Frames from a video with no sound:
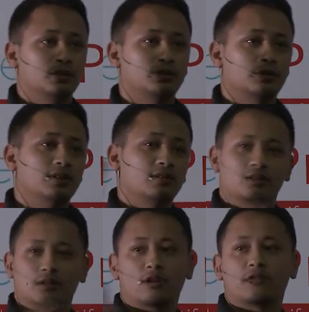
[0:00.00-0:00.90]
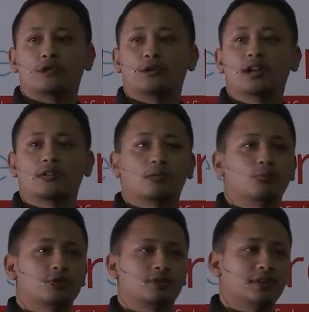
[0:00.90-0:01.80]
So a lot of you, right?
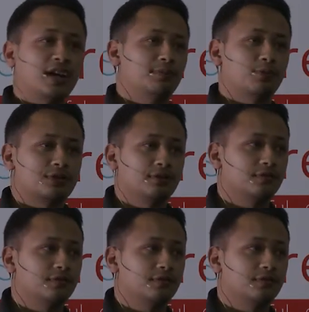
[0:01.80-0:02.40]
Almost 90%